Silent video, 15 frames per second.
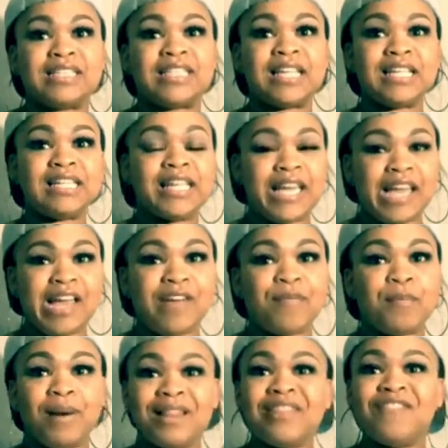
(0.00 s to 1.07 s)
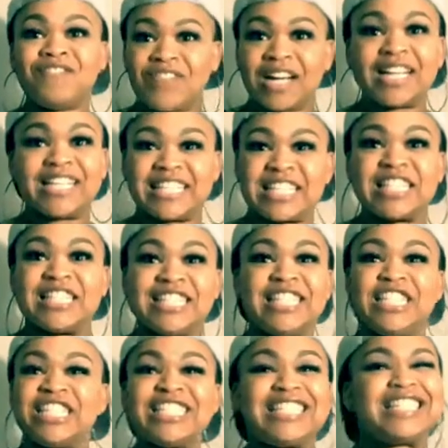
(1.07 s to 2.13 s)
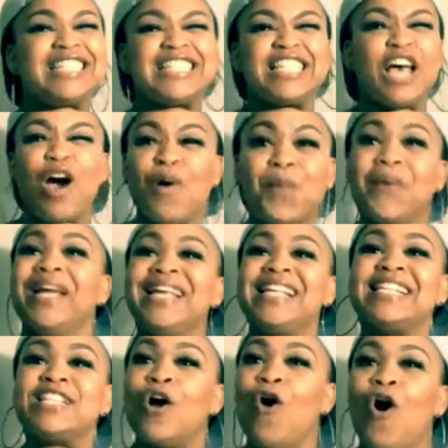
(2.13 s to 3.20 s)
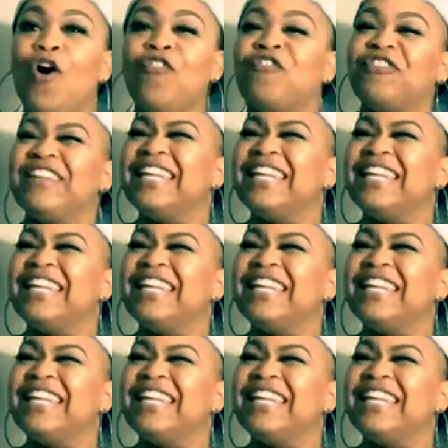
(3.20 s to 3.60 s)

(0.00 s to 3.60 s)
to leave motherfucking, just Tariq is off